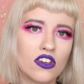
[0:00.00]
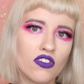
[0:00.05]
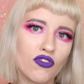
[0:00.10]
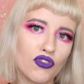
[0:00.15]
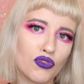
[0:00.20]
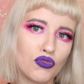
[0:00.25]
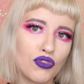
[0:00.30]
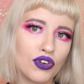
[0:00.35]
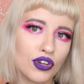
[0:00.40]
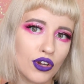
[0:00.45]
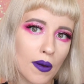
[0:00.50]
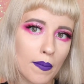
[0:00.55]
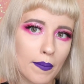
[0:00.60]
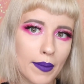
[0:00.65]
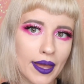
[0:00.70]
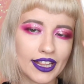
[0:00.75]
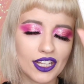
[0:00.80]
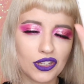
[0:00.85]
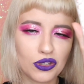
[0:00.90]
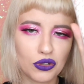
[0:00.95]
even
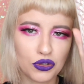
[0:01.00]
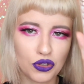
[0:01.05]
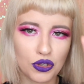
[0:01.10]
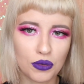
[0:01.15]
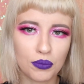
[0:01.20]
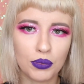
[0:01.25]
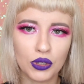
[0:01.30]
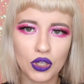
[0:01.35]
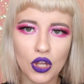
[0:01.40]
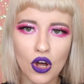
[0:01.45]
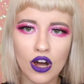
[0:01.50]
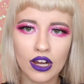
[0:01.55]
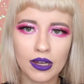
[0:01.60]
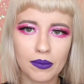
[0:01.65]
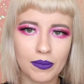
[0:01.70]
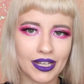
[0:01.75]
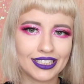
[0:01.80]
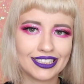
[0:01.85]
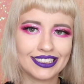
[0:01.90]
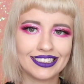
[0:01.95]
recommend it on your
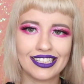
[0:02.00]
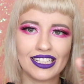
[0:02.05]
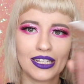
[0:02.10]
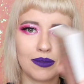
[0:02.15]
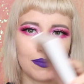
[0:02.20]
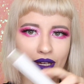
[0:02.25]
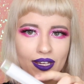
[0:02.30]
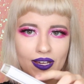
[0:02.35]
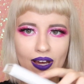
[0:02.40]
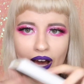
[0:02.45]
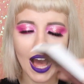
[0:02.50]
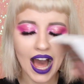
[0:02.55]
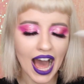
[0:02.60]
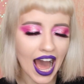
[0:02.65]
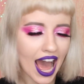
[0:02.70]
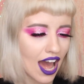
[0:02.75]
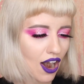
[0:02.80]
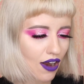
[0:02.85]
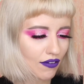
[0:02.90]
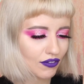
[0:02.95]
blog because it's gonna be
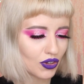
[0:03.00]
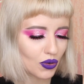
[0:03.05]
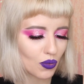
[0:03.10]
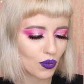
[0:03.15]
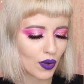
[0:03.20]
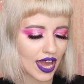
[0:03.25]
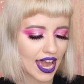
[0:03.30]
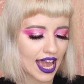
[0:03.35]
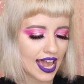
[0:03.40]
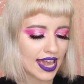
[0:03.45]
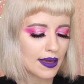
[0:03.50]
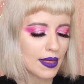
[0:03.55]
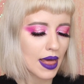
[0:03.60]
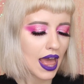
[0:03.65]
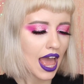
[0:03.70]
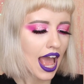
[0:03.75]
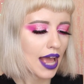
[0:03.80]
out of the way.